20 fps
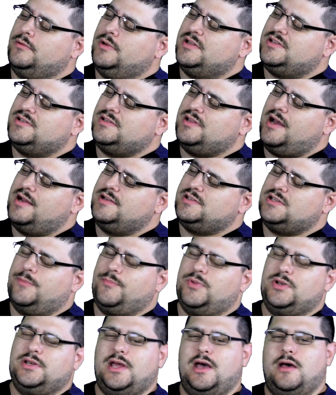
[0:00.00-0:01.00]
It slides
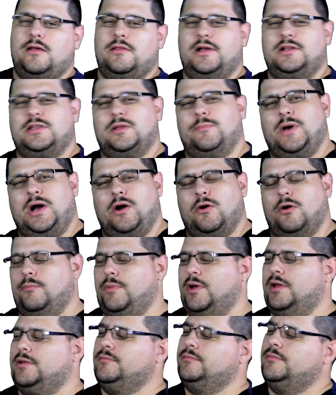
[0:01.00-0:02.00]
up and down like the power
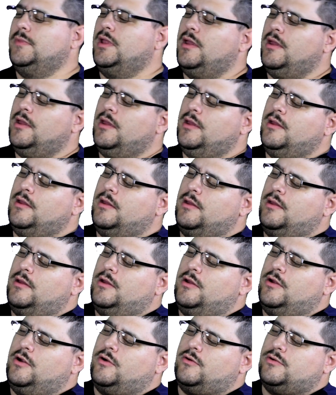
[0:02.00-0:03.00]
button.
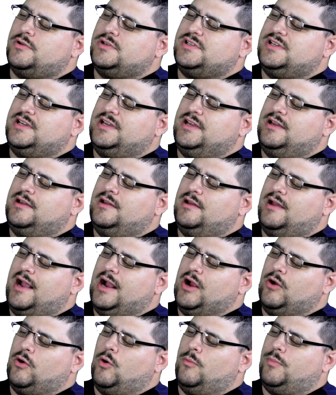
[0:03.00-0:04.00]
You're going to see
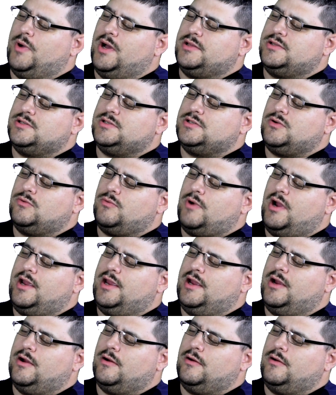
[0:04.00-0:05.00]
arrow buttons right
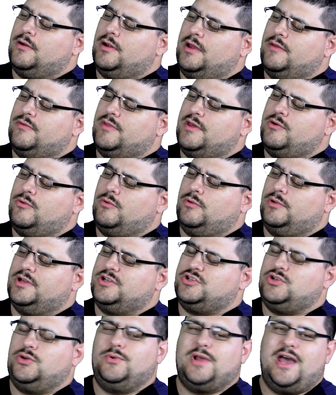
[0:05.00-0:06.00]
here, and they will
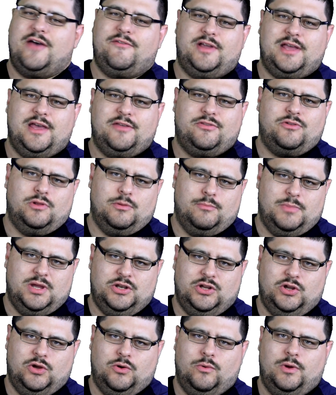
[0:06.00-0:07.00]
let you navigate through the
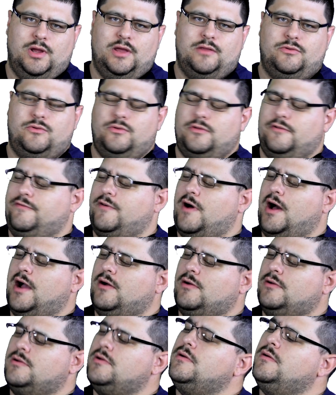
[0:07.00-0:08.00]
menu and through the
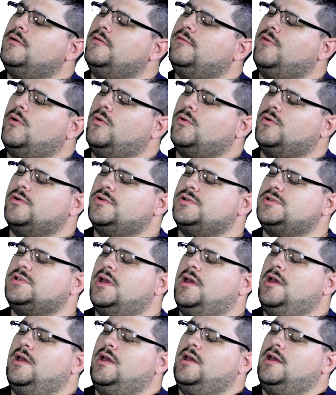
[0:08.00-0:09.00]
file folders.
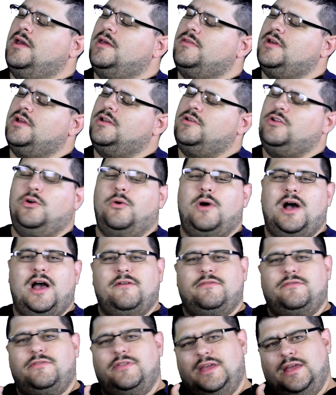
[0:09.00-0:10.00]
And then you'll
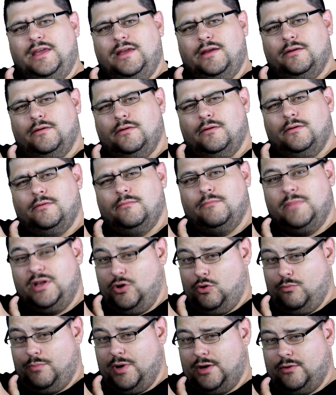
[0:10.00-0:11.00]
have the
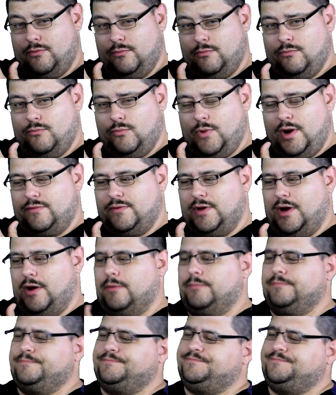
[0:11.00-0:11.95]
menu button right there.